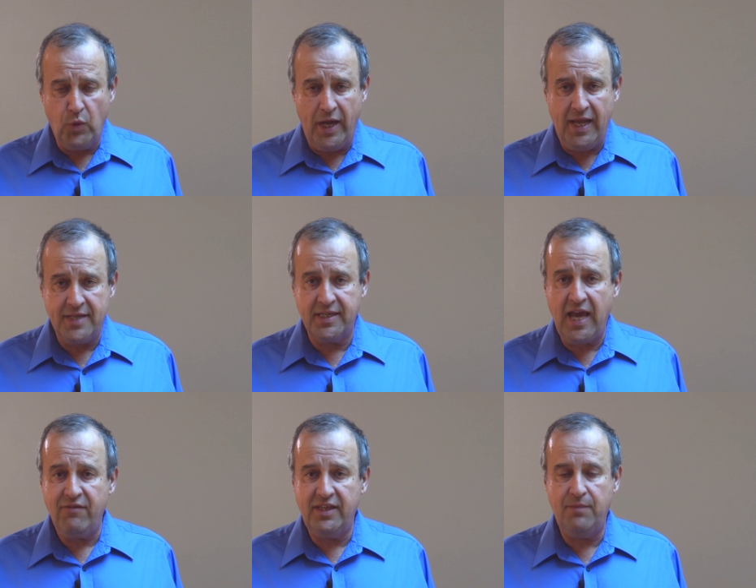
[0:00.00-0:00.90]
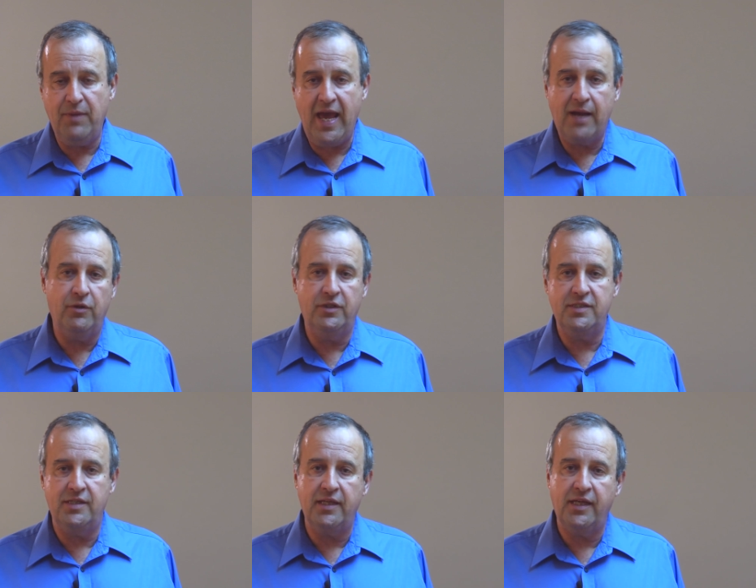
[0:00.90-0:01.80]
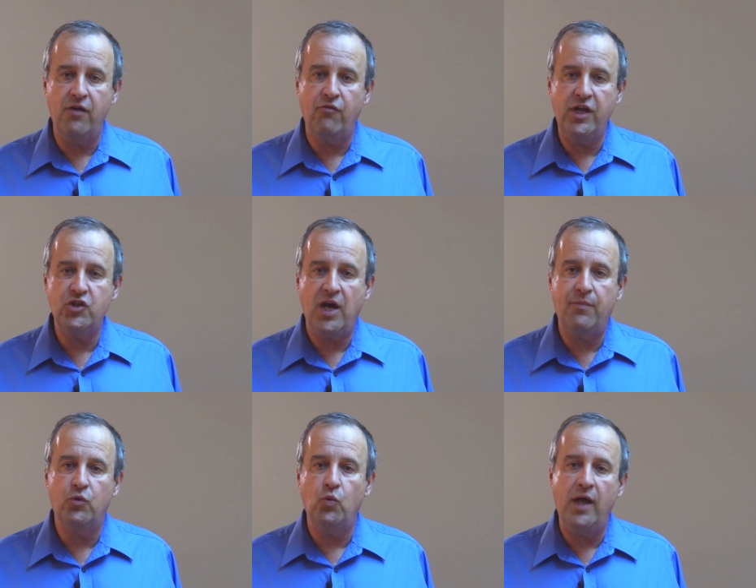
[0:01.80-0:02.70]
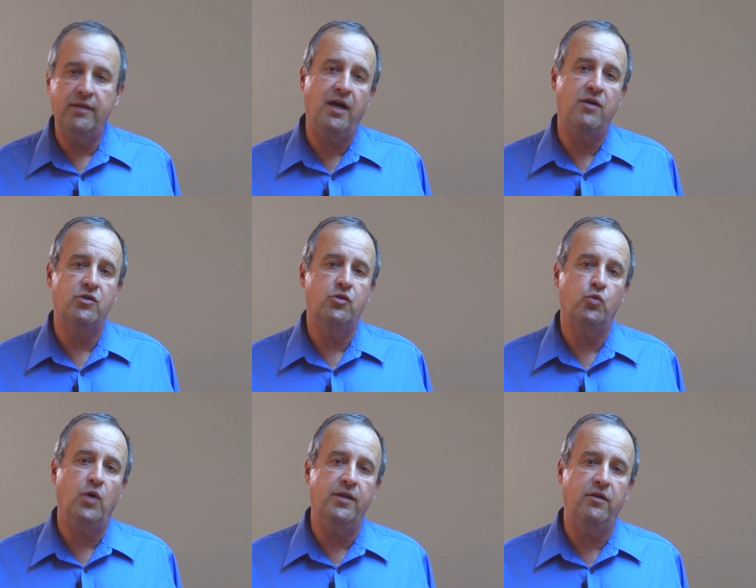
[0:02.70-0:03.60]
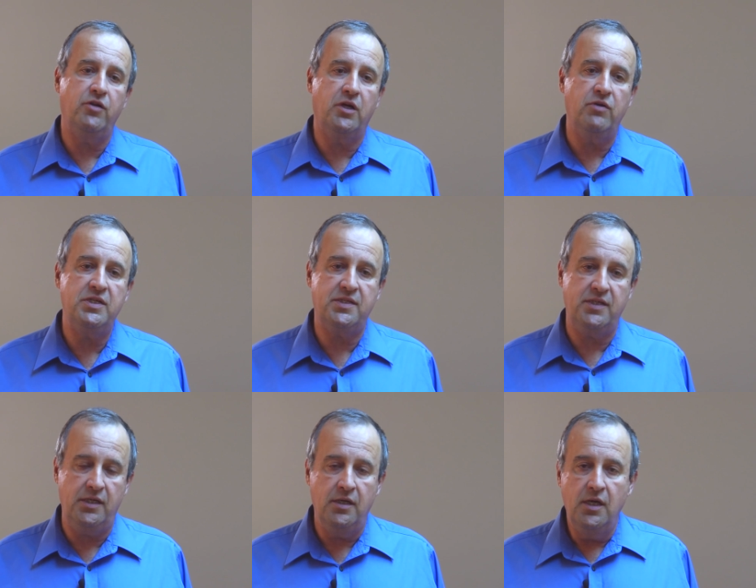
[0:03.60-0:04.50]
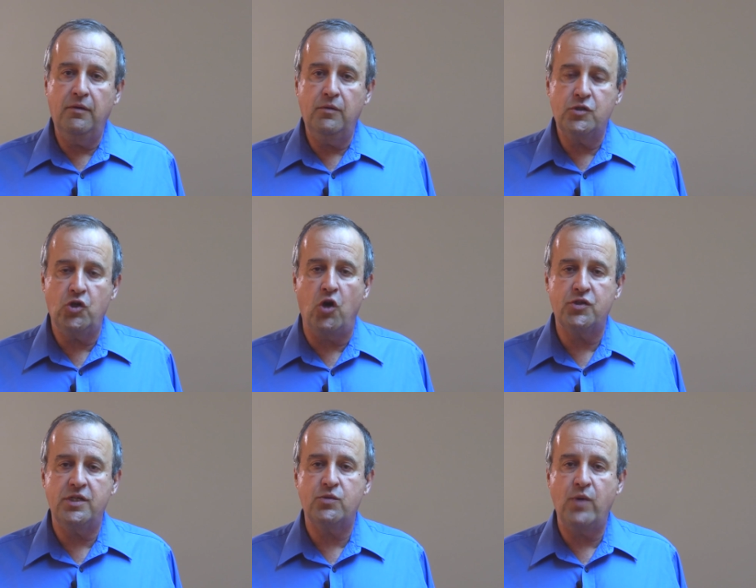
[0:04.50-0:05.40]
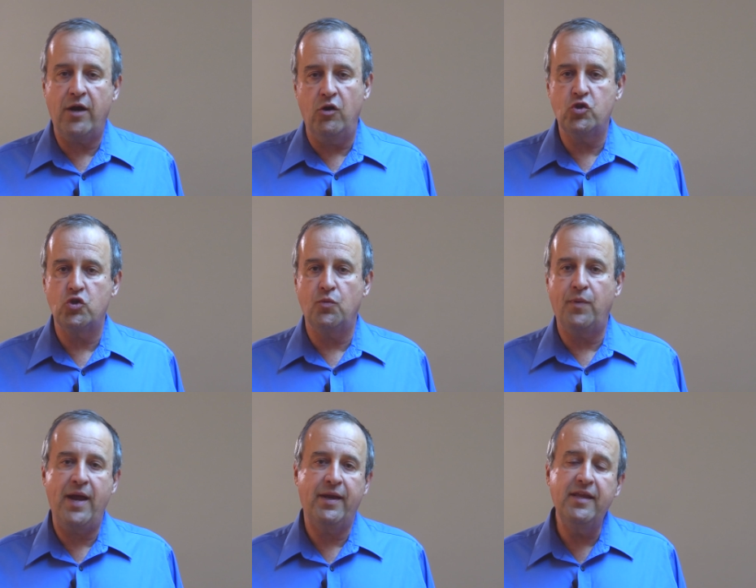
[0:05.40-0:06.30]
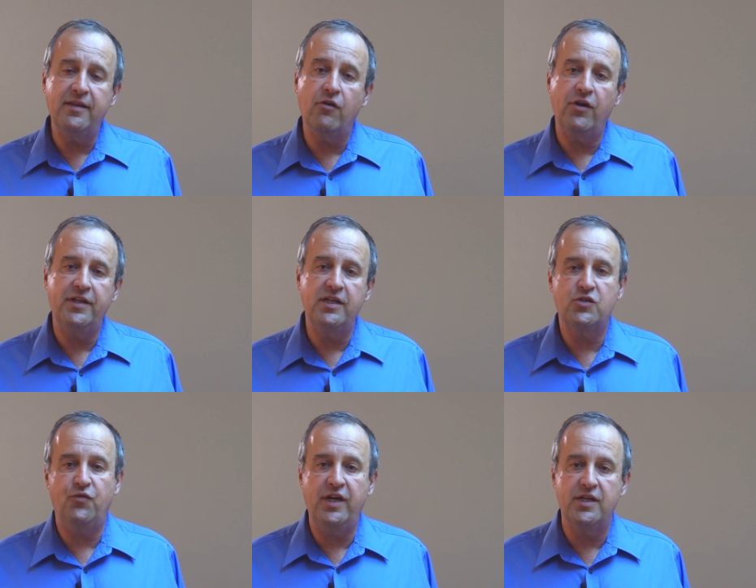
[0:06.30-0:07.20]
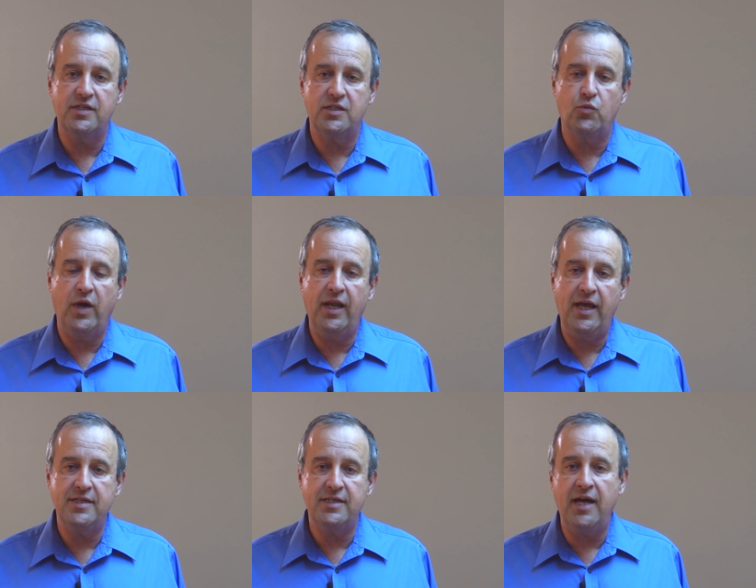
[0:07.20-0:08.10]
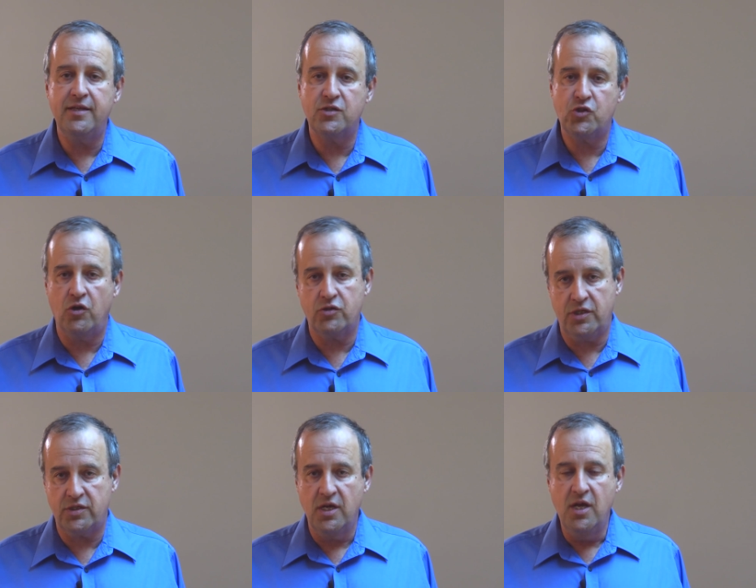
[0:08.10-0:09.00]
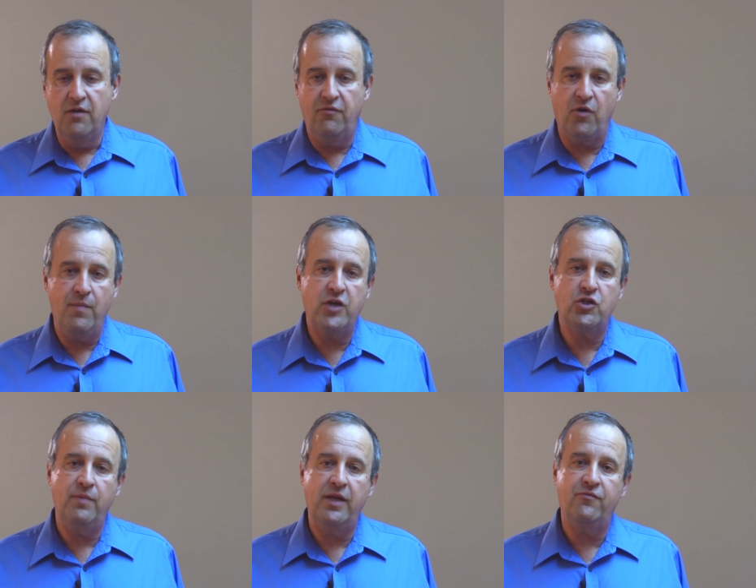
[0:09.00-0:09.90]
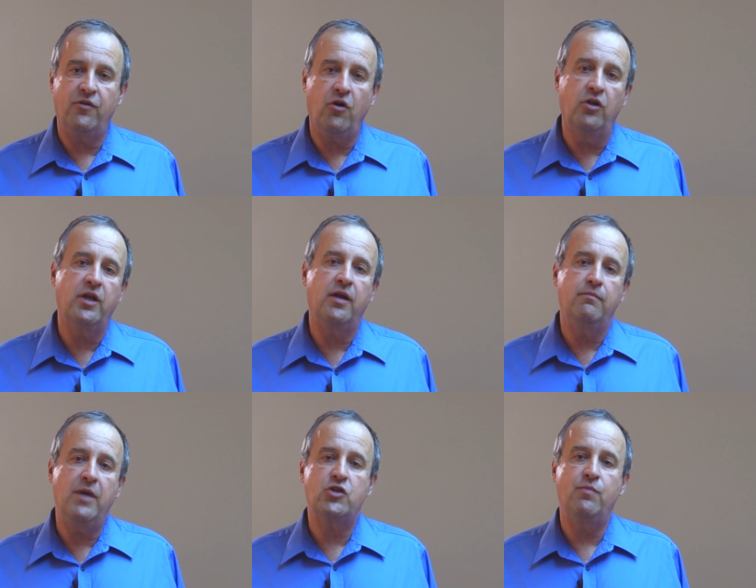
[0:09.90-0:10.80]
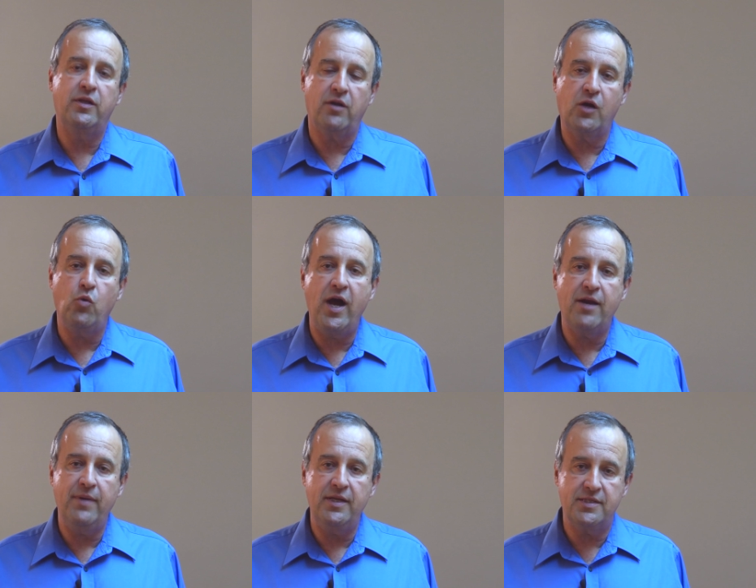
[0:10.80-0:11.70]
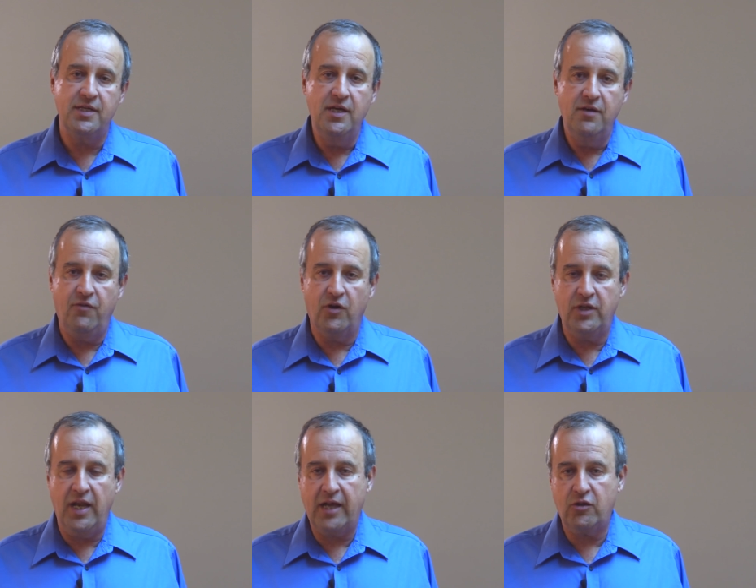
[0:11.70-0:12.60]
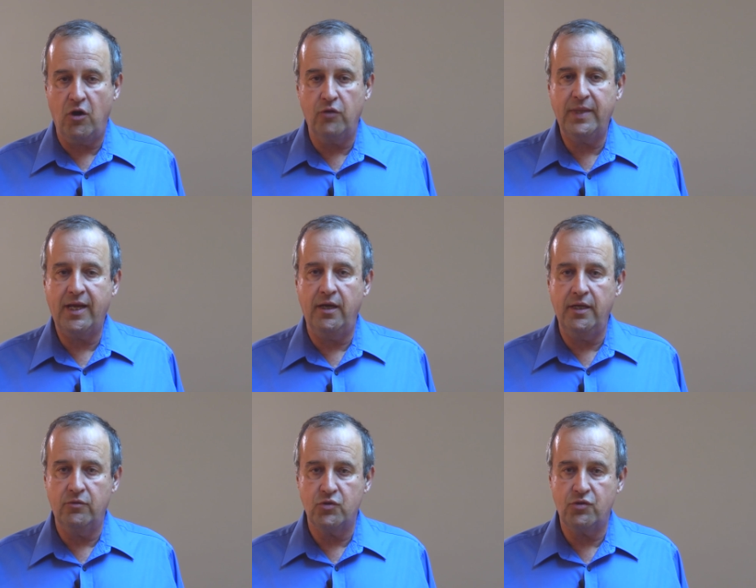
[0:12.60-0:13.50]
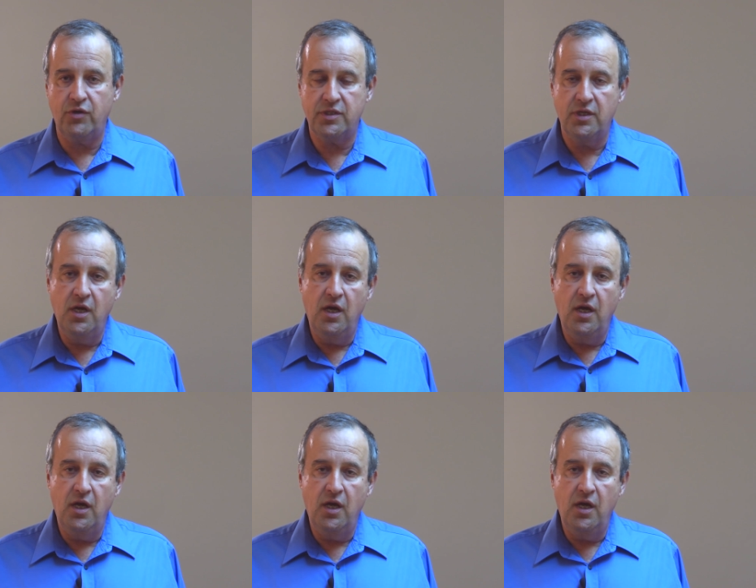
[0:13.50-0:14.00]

well as cavity black bodies that can reach up to 1200 degrees C. Sources, we are also supplying integrating spheres as well as other sources for measurement, for all the measurement requirements for the electro-optical industries.